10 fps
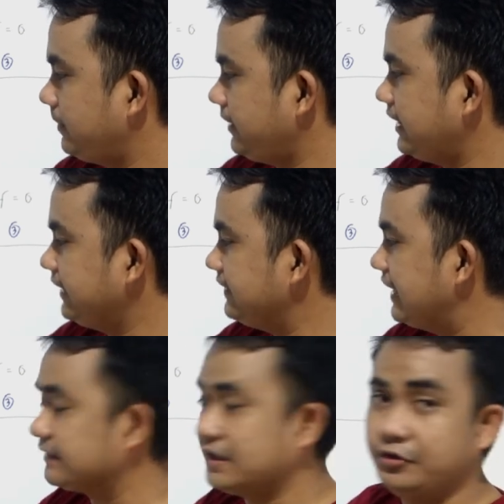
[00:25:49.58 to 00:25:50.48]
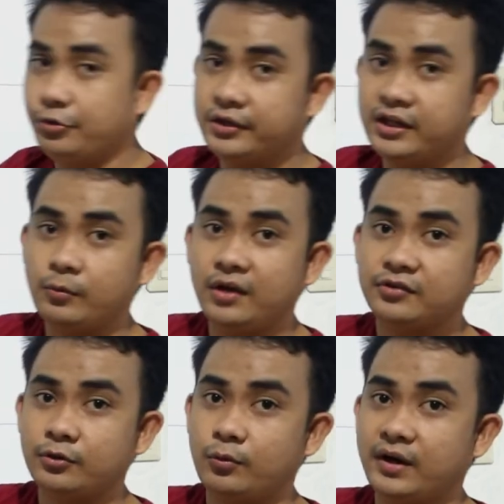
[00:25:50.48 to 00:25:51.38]
I-add natin yung
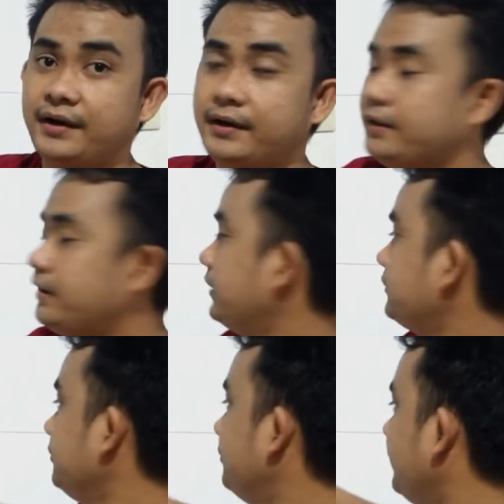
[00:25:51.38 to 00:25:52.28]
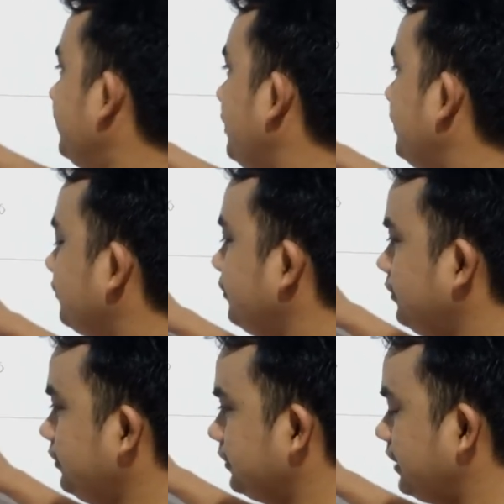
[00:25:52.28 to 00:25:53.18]
equation 1 at yung equation 3.